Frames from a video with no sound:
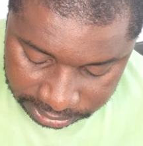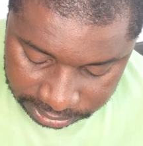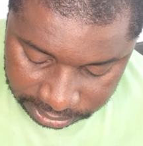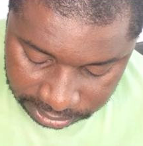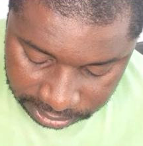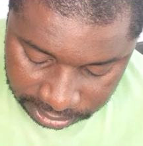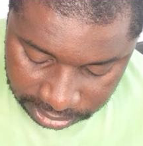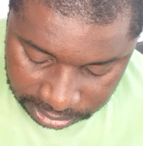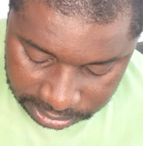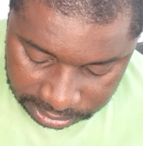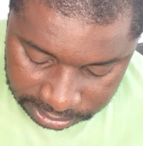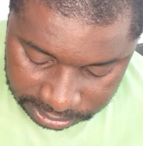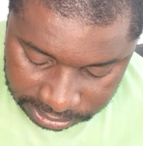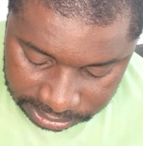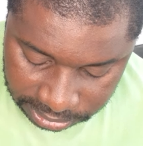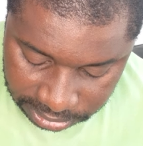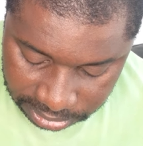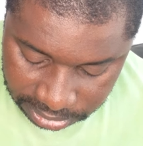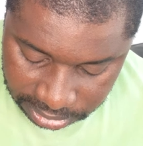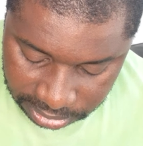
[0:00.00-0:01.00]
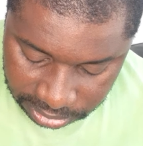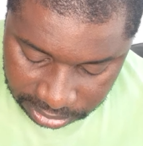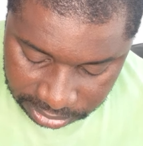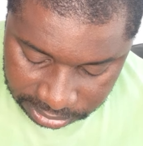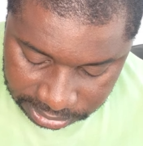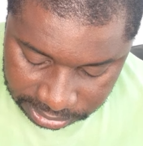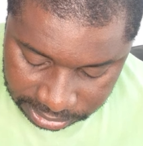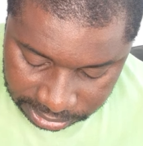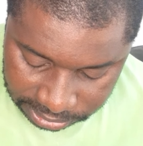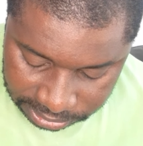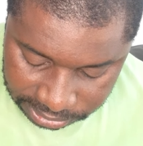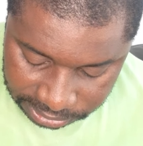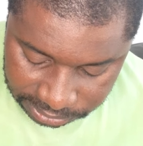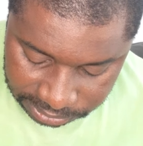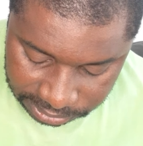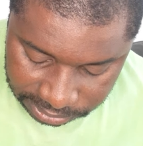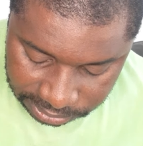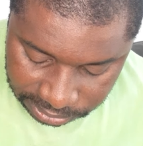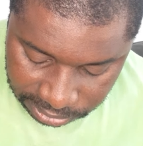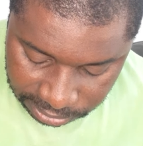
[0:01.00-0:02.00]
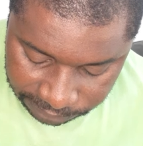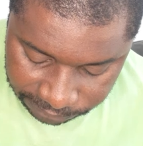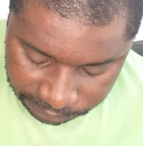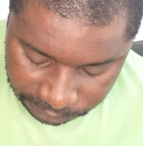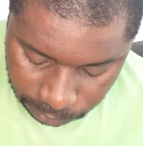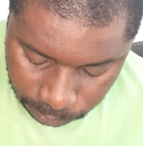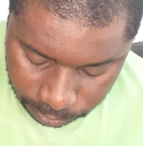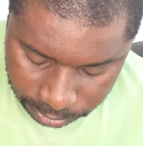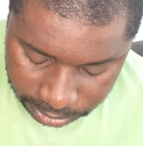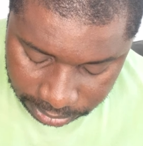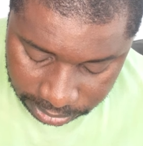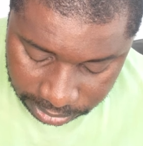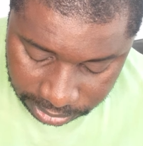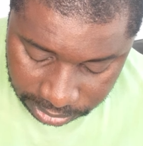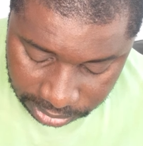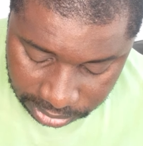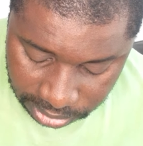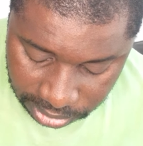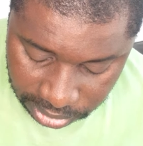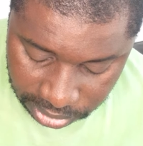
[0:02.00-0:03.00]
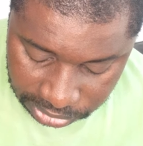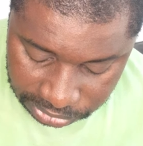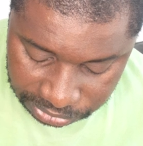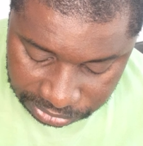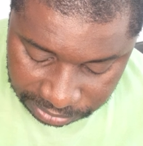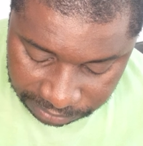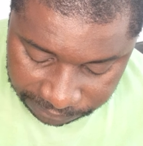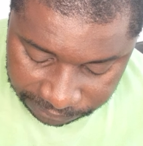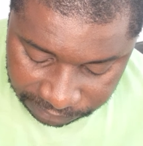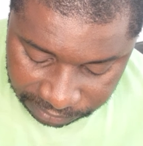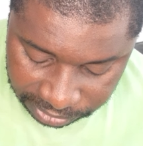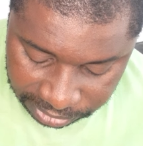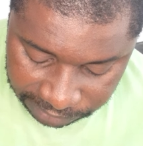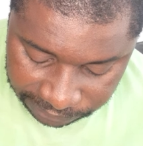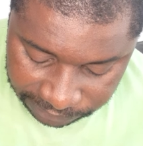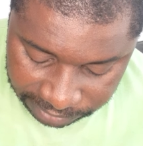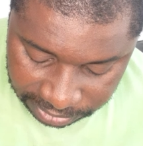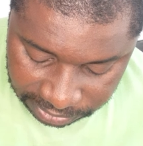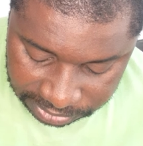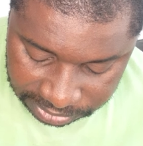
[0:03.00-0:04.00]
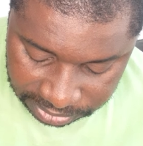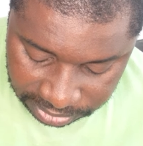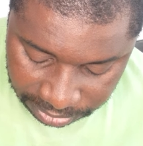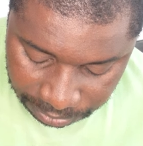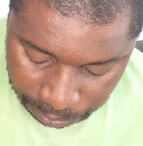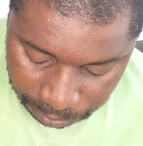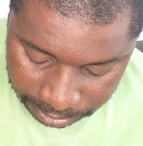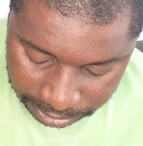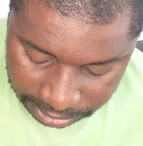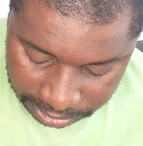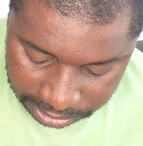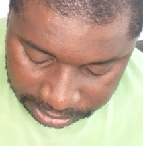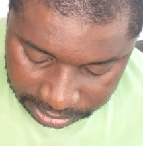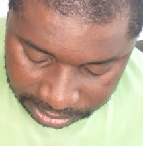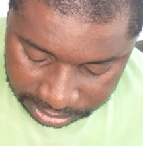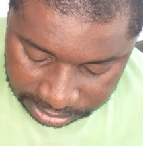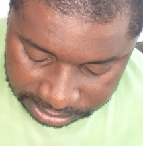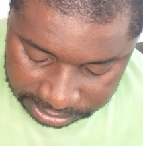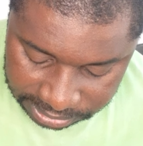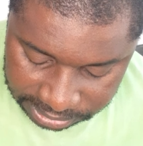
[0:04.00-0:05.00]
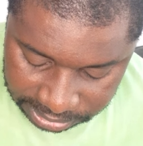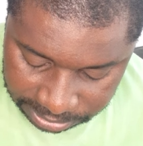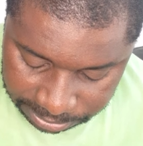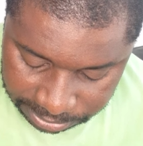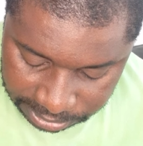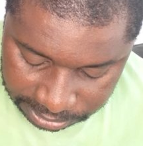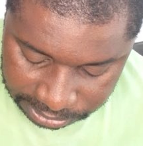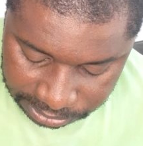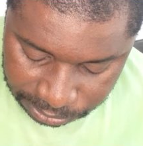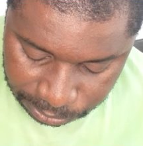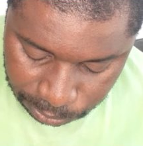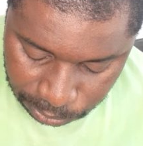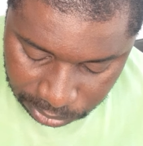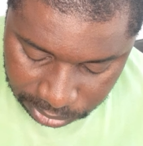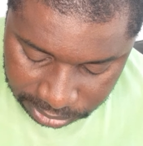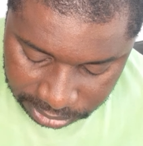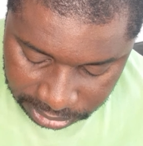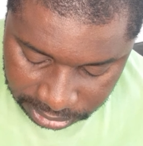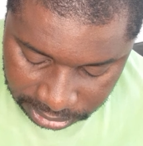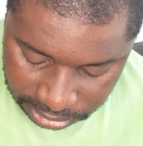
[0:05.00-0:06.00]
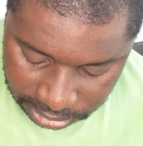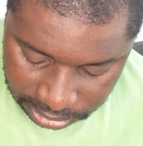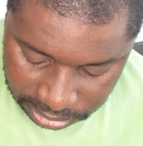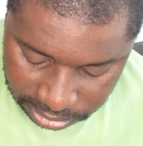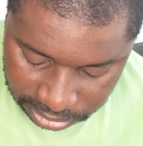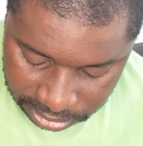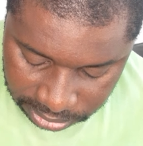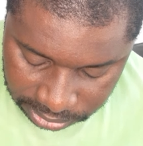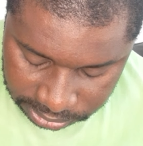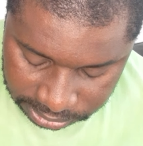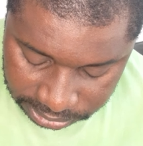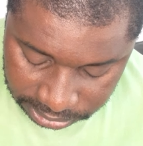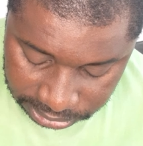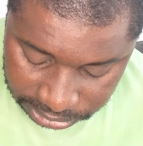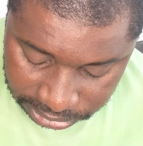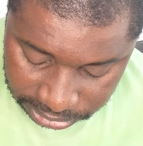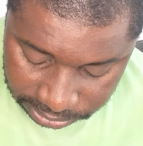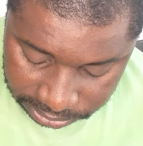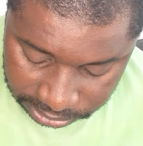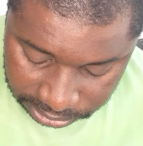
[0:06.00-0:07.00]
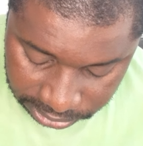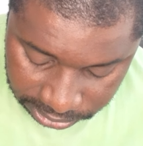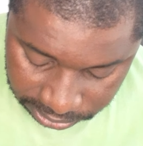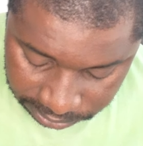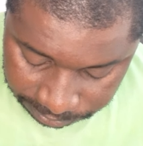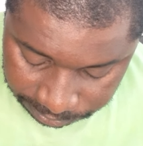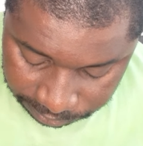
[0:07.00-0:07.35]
The Gunners are set to offer Willian $130,000 a week, similar to what he earns at Chelsea,